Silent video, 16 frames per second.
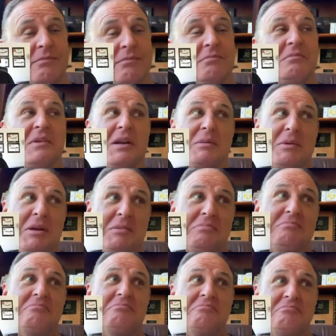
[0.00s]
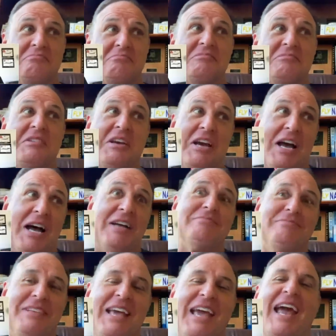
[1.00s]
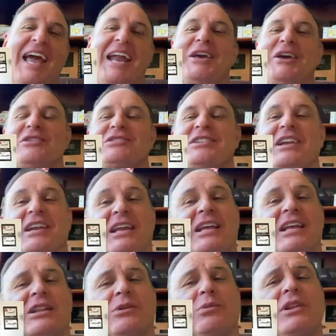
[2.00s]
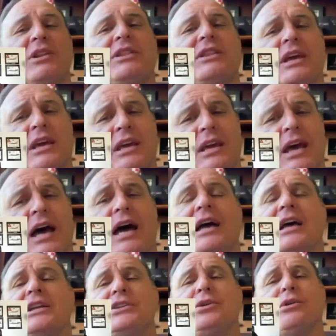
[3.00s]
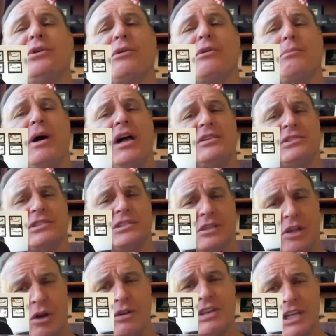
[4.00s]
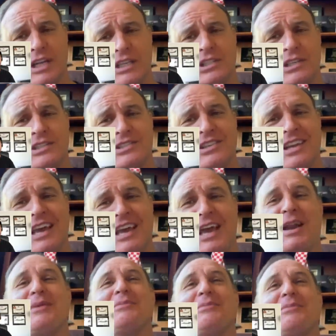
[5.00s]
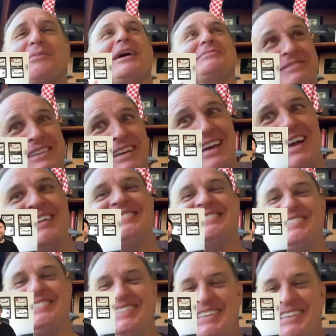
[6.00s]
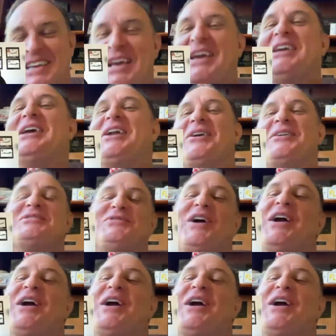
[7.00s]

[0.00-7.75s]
Yeah. And I'm like, yeah. And he goes, and in England, we think 200 miles is a long distance. And I'm like, yeah. You know, it's